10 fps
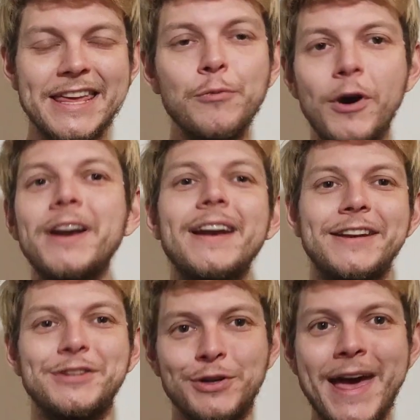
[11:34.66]
he wanted
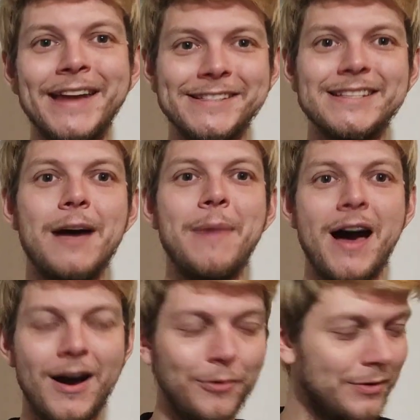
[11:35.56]
it to end
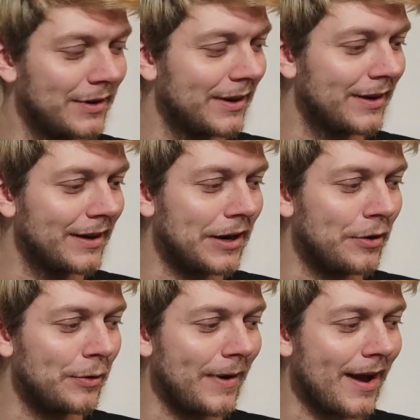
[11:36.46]
somehow, you
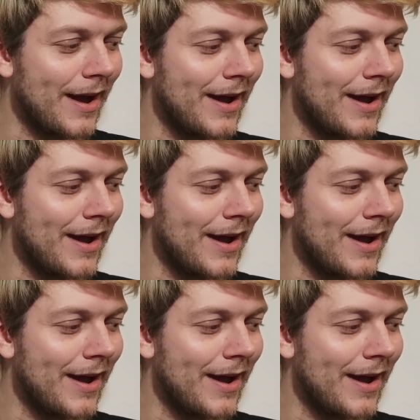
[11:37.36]
know,